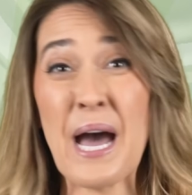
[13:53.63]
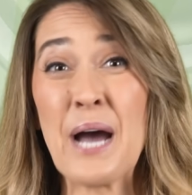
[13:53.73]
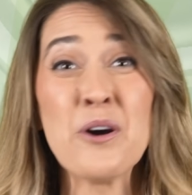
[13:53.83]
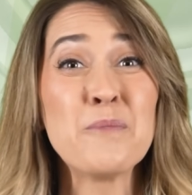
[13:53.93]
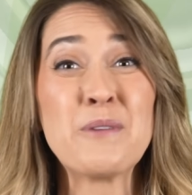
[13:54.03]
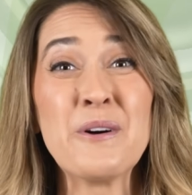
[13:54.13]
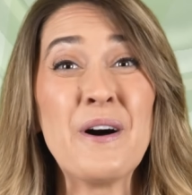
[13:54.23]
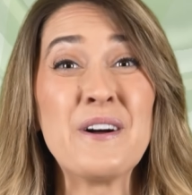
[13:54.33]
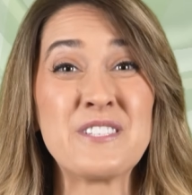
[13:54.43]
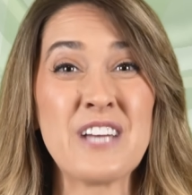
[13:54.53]
I hope you'll
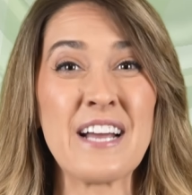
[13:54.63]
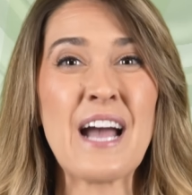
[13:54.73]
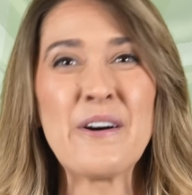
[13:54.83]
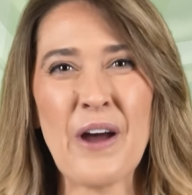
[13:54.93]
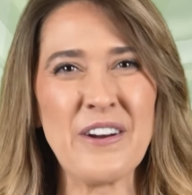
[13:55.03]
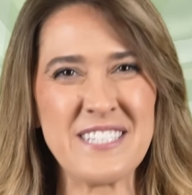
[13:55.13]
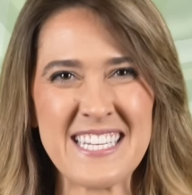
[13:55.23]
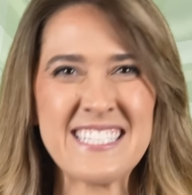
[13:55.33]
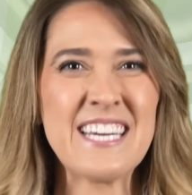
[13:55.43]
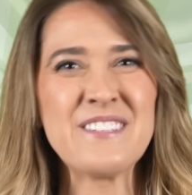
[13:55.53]
all check out our
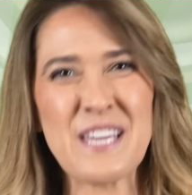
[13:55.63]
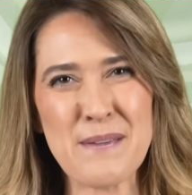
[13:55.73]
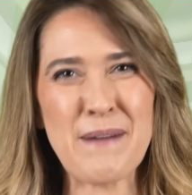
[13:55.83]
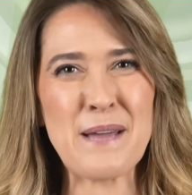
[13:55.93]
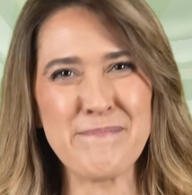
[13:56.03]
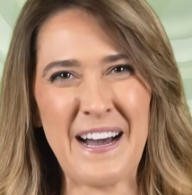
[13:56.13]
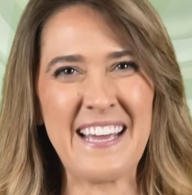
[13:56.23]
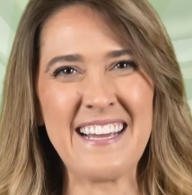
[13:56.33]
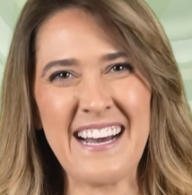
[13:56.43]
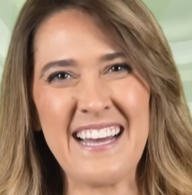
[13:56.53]
detailed e-bike
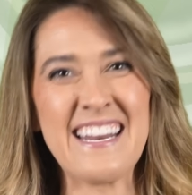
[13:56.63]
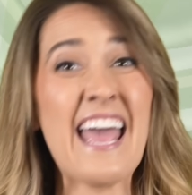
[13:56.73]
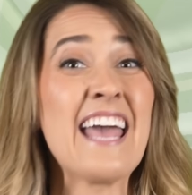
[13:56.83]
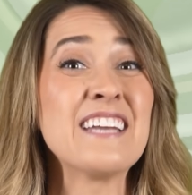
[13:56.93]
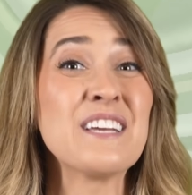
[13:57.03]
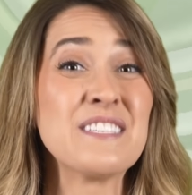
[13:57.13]
buying guide and